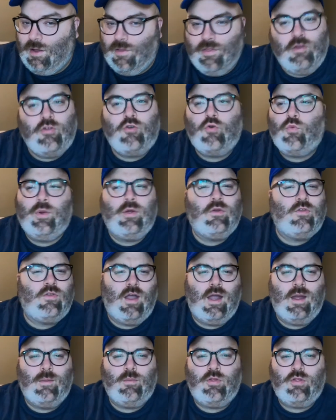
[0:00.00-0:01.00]
These are weird
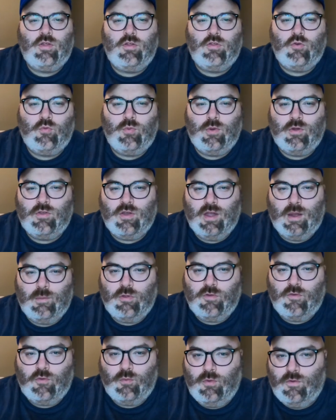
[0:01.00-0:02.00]
times. These are weird
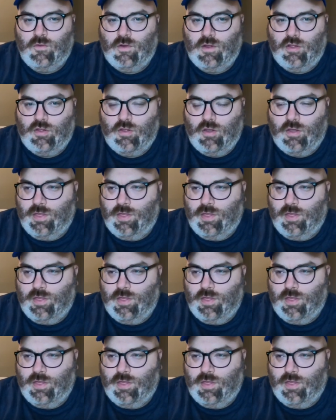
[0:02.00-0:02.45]
times for movies.